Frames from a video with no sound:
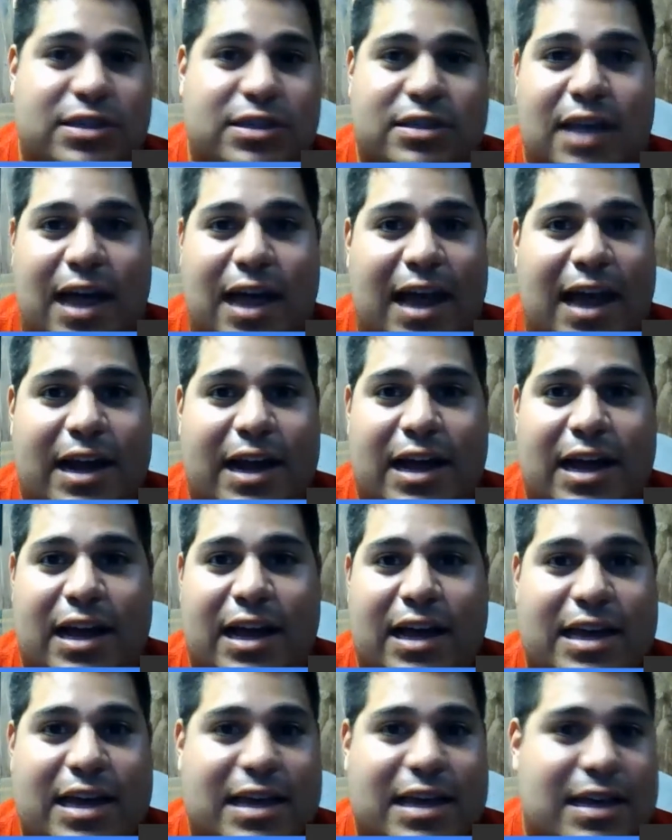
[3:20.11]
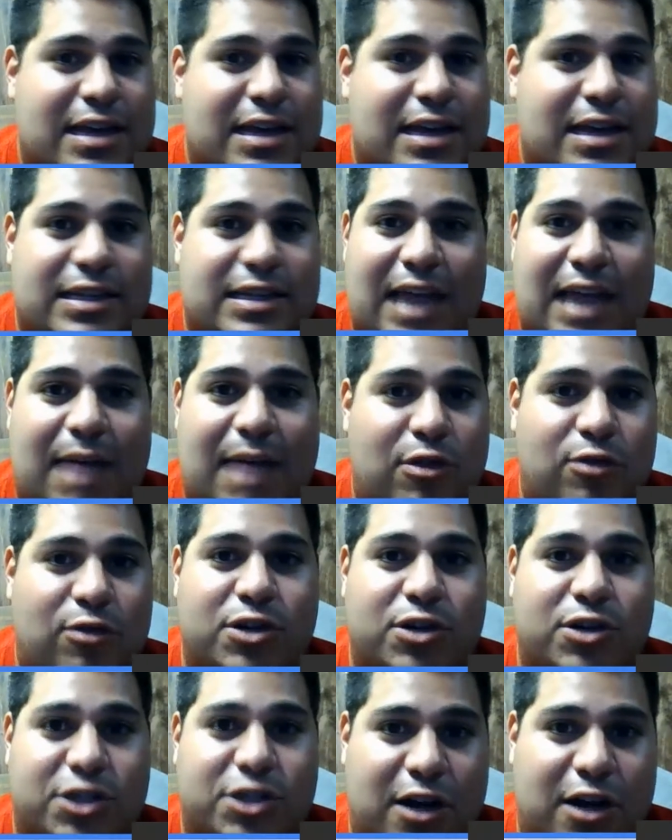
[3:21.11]
And he slammed the door
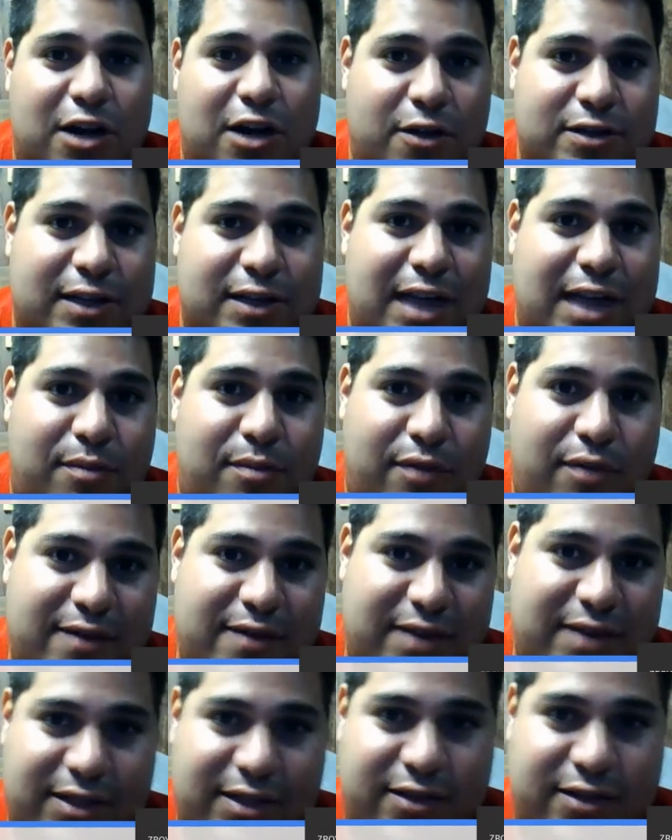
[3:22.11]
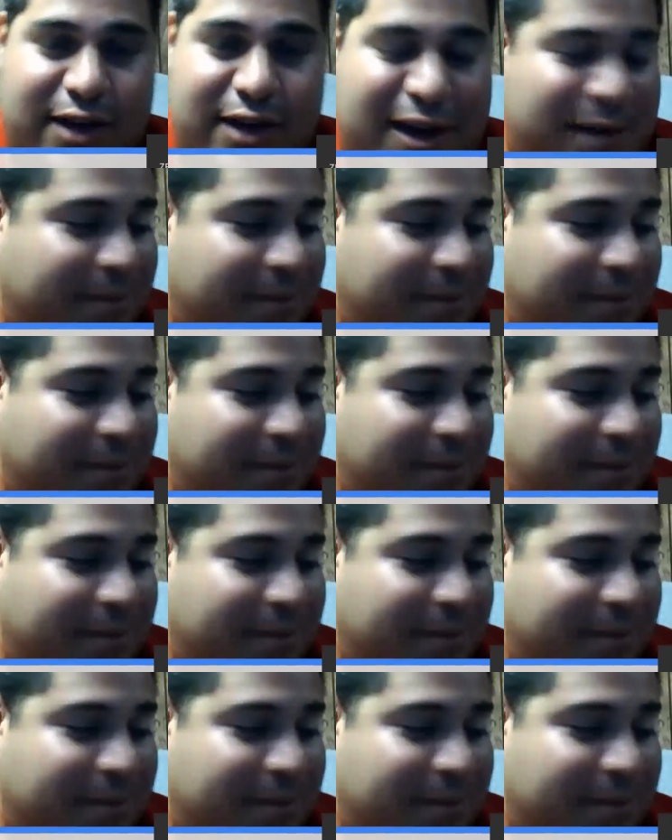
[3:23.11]
shut on those Atlanta Braves yesterday.